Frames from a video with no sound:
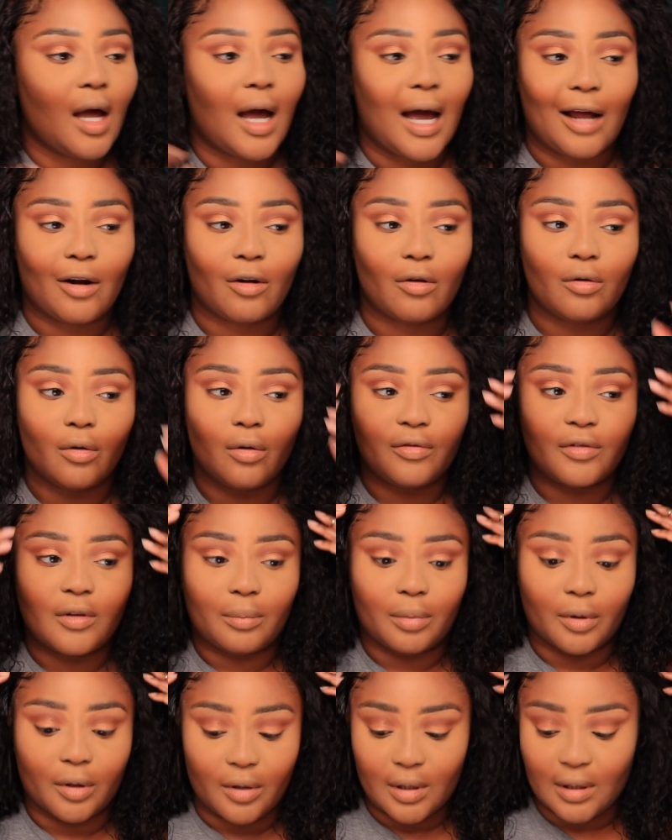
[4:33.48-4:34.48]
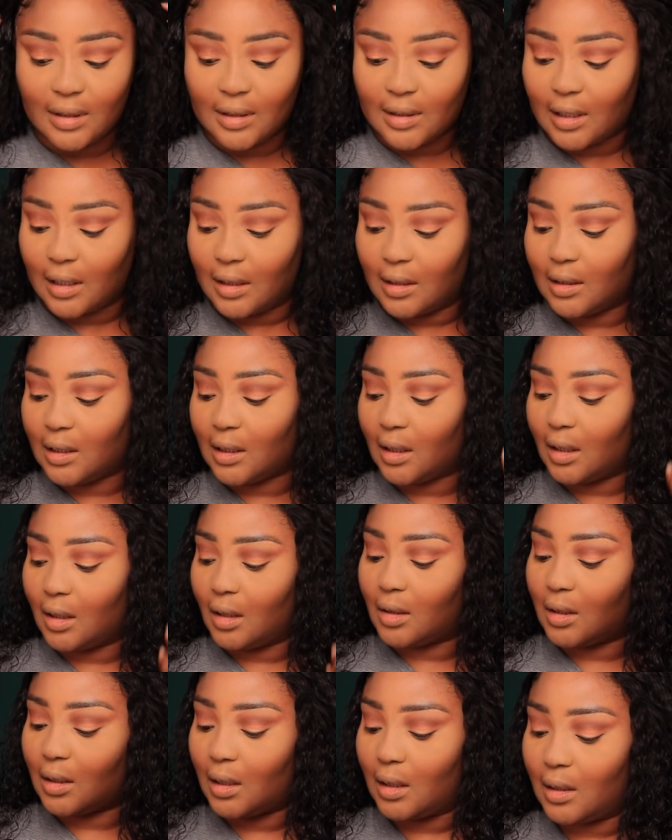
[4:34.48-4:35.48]
I don't know if the blurring skin
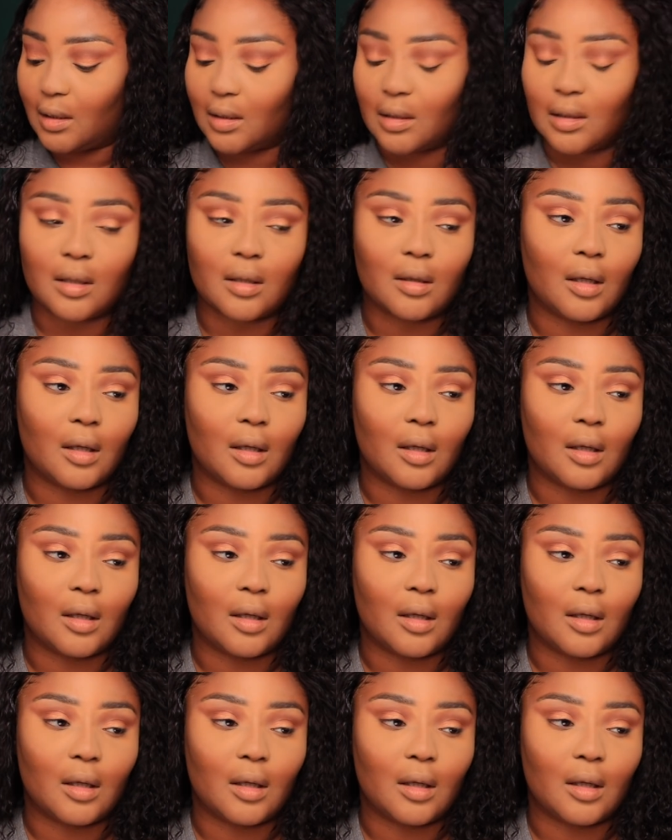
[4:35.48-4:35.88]
tint is